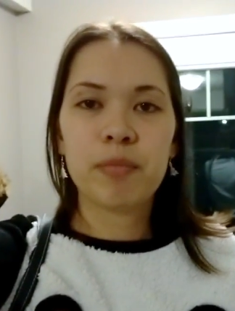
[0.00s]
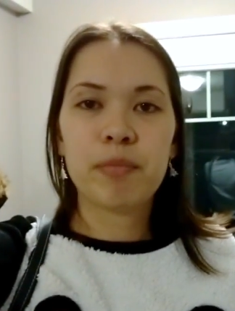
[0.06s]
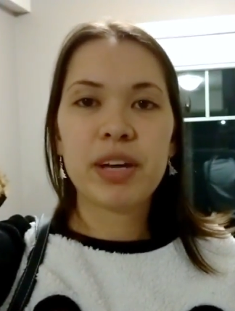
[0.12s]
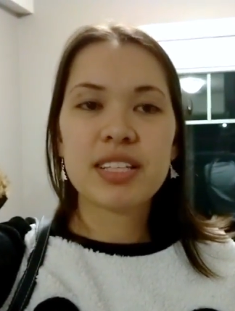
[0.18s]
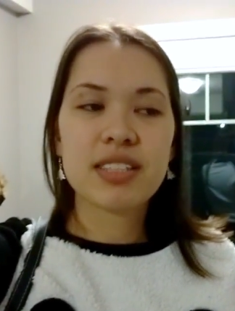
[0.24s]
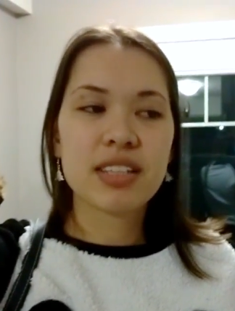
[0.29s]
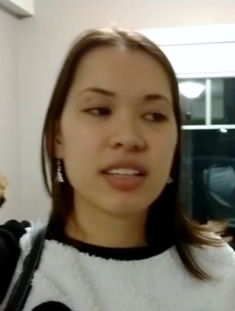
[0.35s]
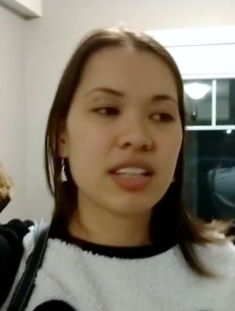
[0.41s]

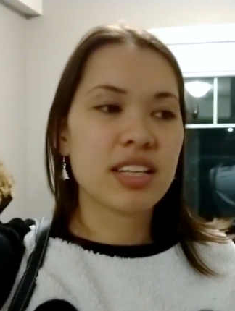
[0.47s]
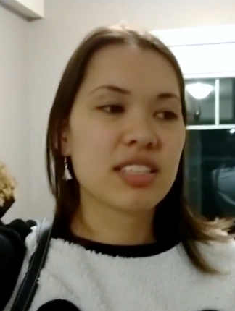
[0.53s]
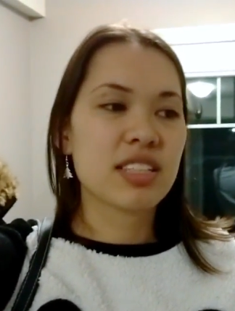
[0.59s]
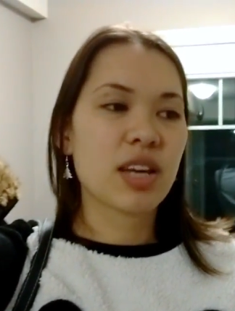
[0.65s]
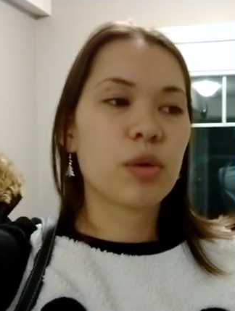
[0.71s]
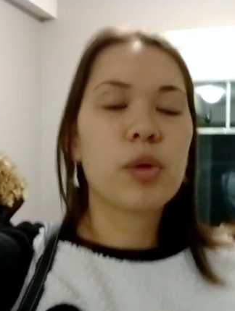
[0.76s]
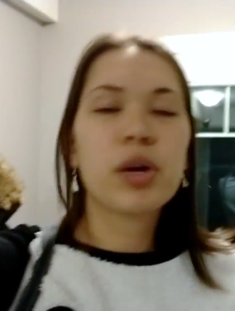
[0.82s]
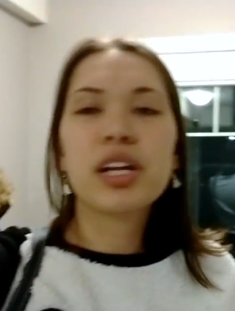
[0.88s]
Basically,
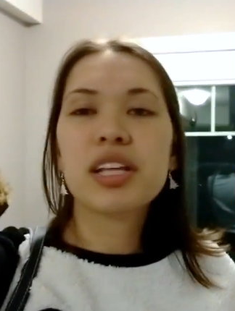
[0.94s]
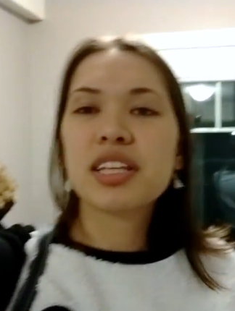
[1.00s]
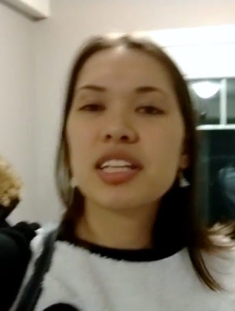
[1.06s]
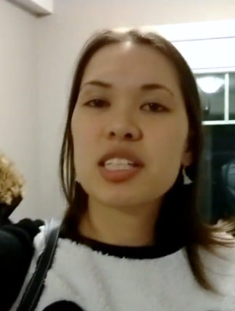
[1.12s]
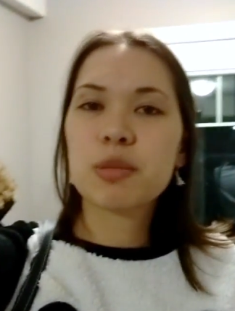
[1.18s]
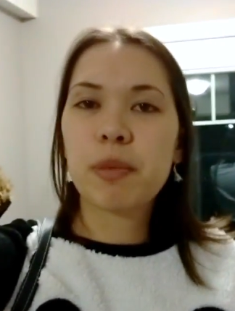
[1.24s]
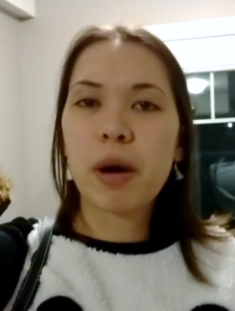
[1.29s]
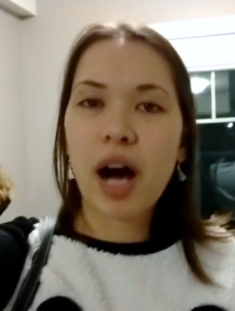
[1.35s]
it's like one of
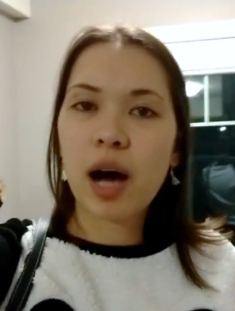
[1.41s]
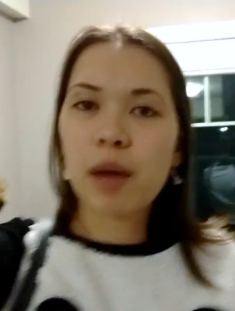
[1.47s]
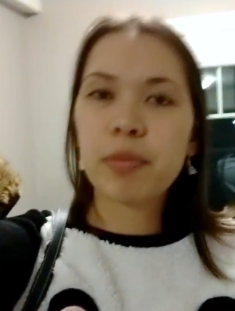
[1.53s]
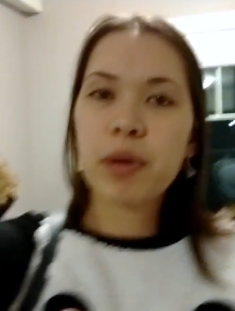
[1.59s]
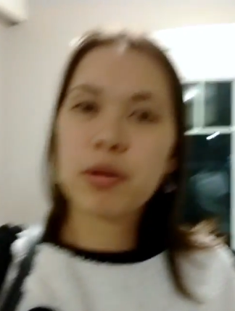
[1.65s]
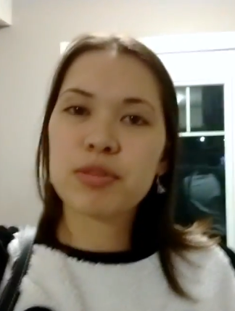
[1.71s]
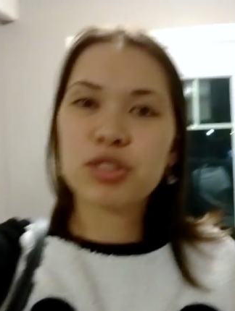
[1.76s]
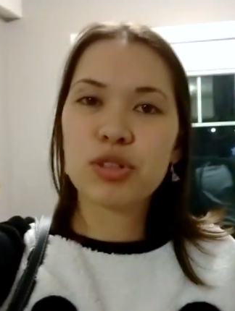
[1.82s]
these
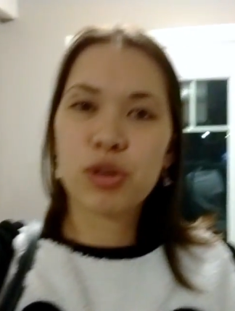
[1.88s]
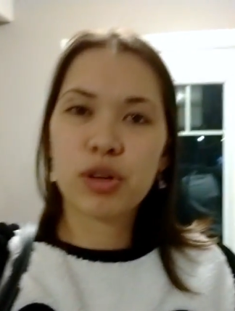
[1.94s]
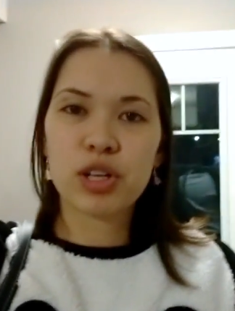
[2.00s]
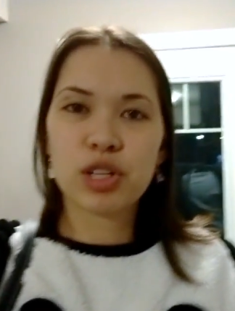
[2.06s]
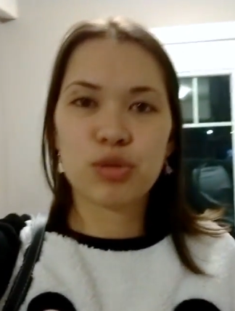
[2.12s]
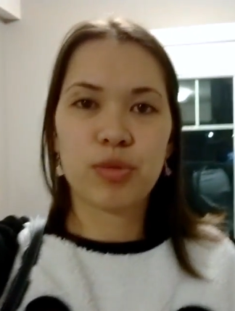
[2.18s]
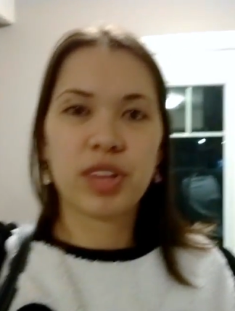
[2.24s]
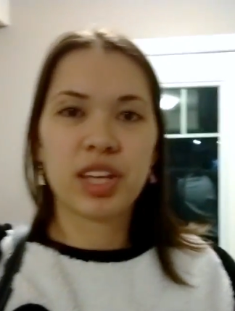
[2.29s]
pop-up
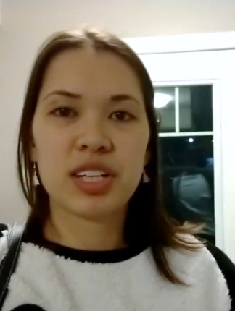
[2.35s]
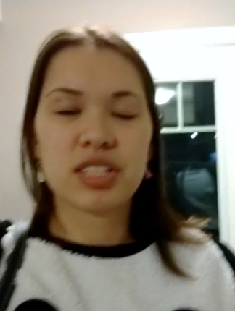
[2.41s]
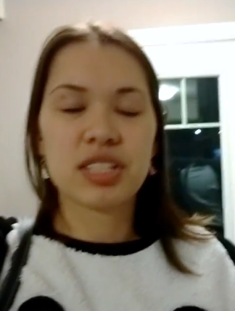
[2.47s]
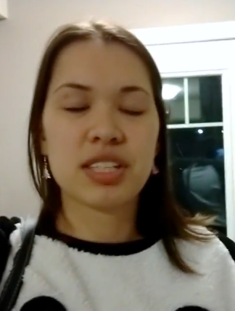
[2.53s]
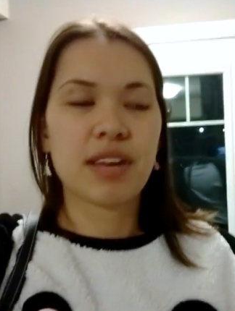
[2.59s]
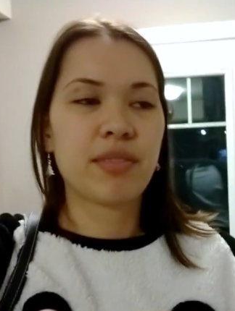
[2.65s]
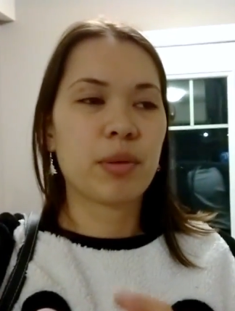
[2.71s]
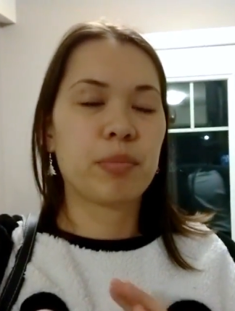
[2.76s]
stores where they
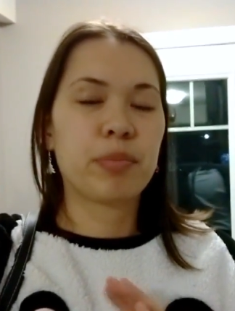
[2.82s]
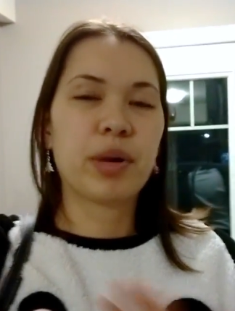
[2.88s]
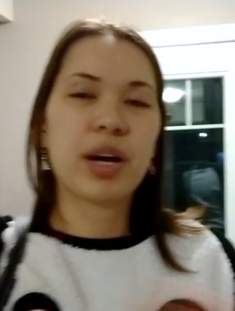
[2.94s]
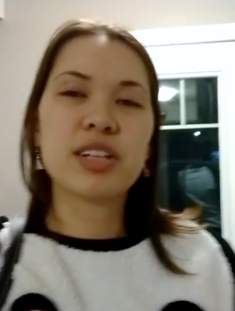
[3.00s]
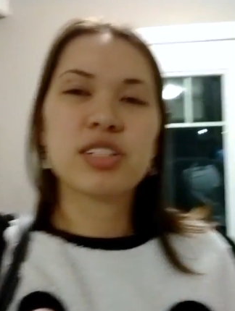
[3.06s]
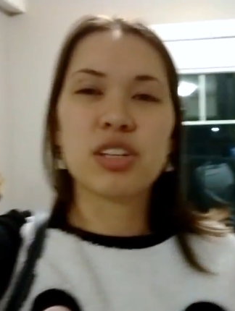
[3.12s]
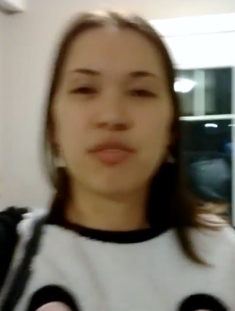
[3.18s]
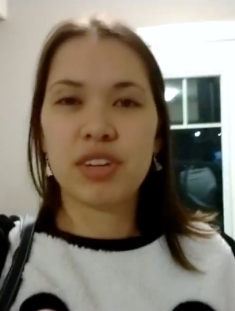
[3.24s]
just have a
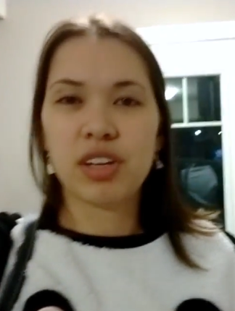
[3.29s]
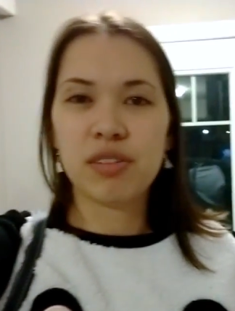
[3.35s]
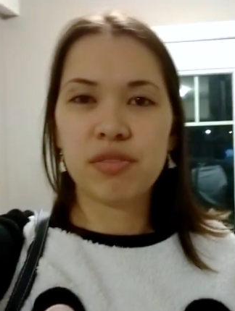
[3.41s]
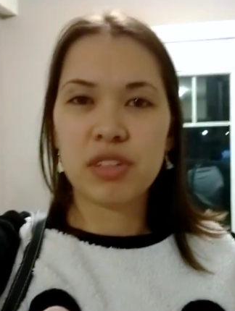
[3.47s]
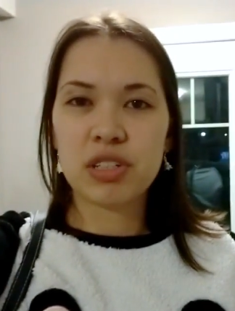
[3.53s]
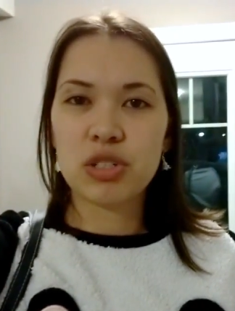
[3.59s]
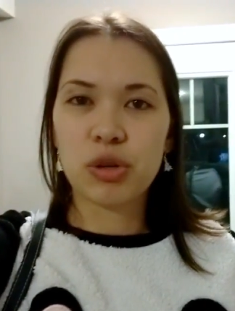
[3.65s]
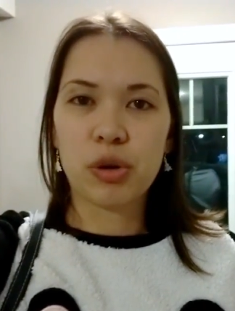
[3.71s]
bunch of
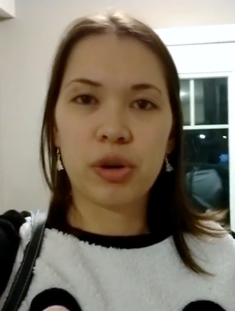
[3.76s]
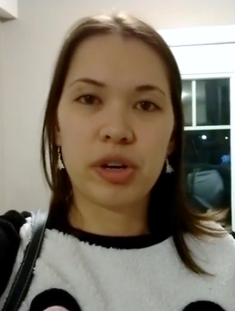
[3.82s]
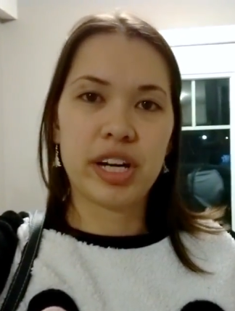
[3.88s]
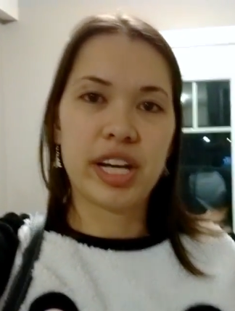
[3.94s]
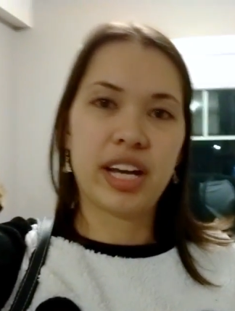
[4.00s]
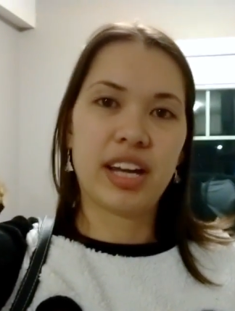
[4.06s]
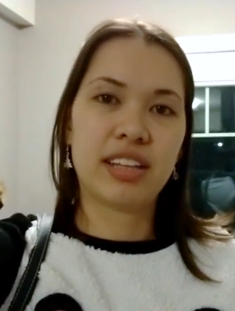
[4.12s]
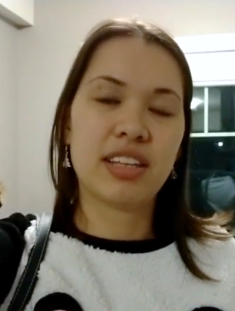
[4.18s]

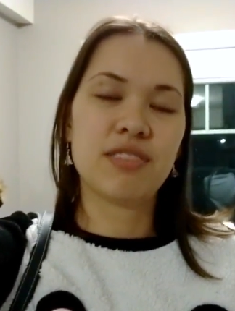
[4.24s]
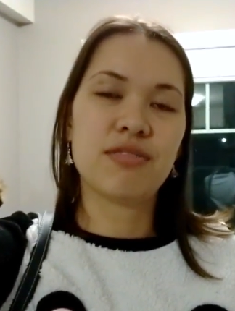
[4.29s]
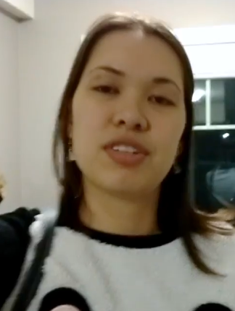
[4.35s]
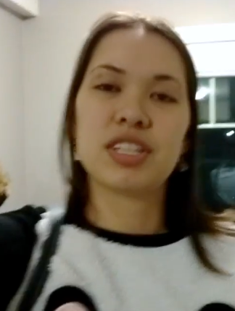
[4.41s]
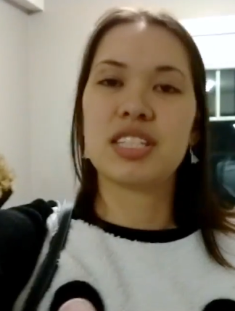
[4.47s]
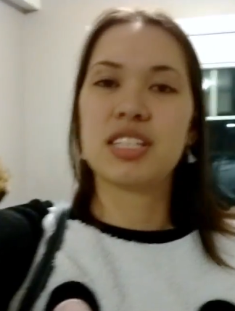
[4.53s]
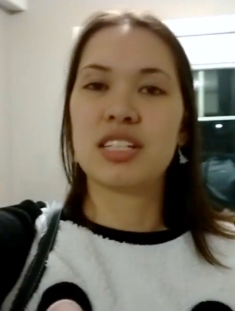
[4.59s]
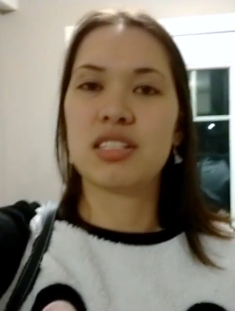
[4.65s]
inventory and they
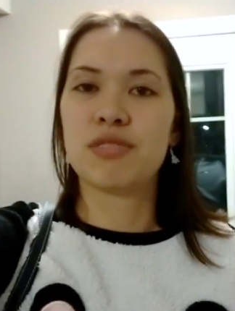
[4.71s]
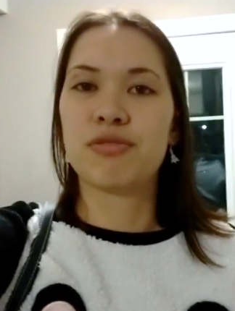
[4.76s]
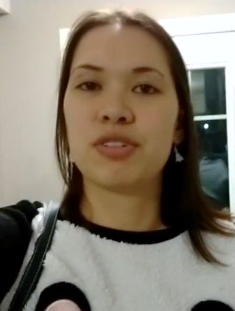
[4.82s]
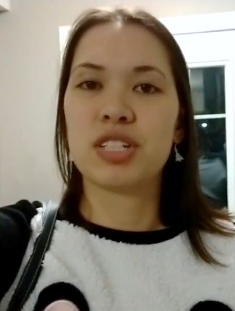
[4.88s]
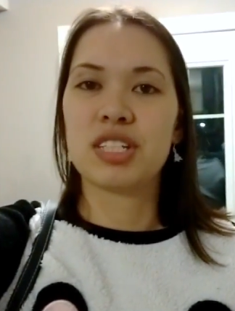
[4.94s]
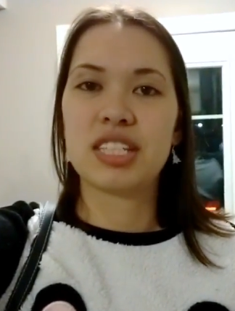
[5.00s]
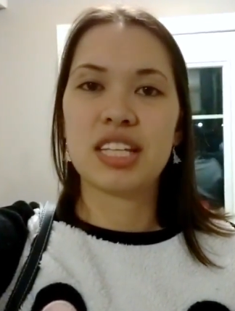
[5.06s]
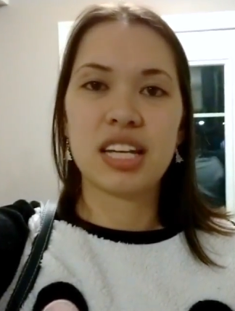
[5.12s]
visit
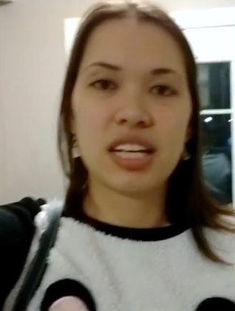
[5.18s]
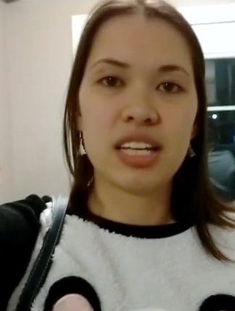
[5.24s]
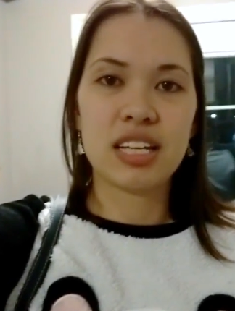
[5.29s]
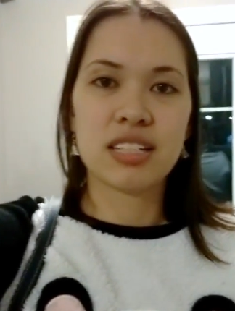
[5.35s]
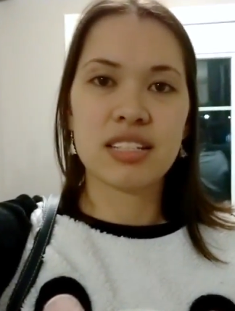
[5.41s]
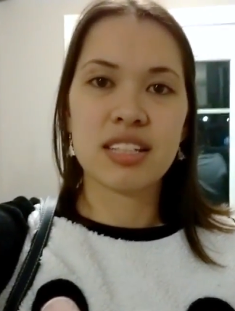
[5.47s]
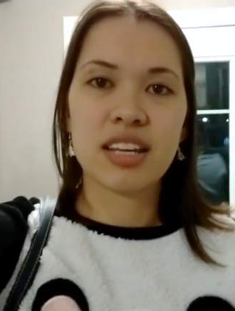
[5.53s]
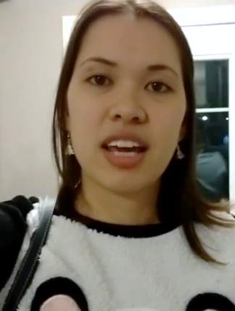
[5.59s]
different
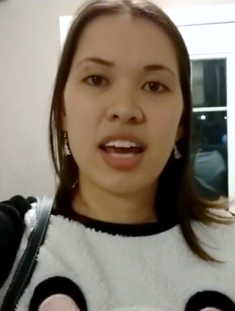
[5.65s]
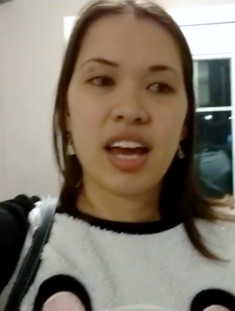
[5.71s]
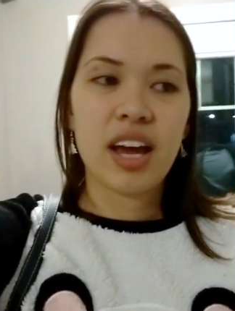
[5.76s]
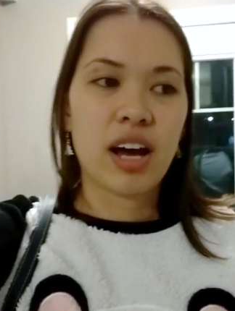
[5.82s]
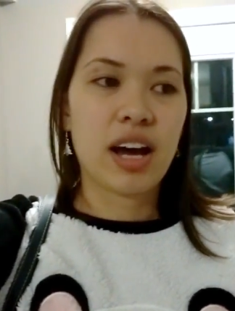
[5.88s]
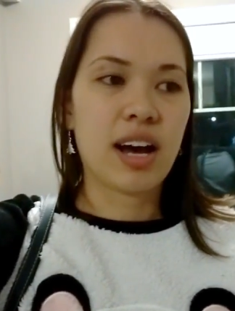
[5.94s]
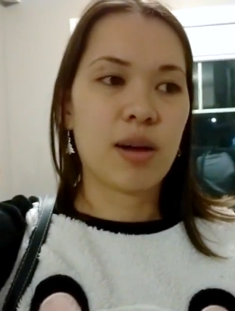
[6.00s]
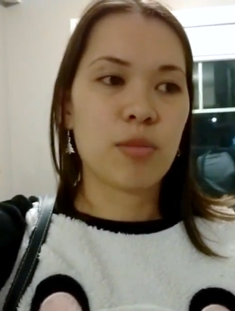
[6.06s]
cities,
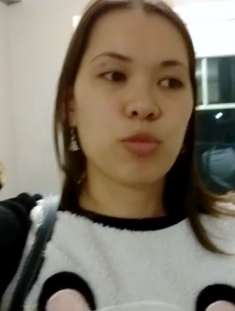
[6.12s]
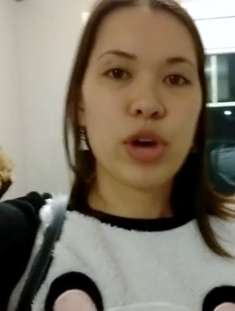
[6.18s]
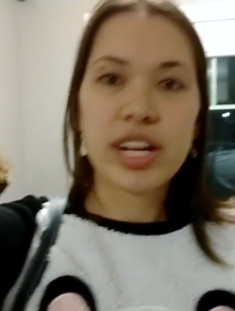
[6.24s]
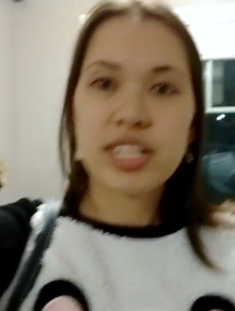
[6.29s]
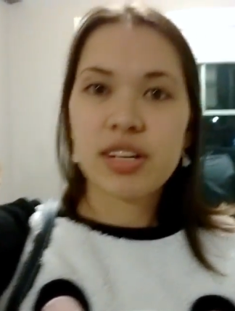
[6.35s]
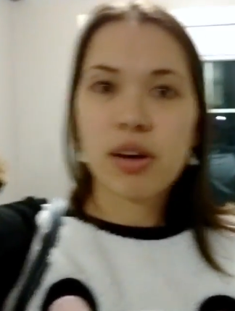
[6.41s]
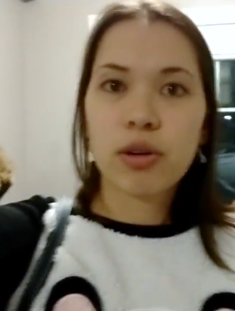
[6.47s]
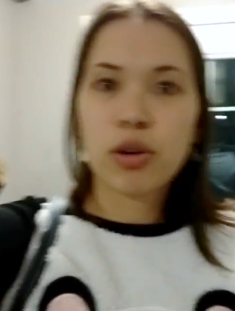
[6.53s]
rent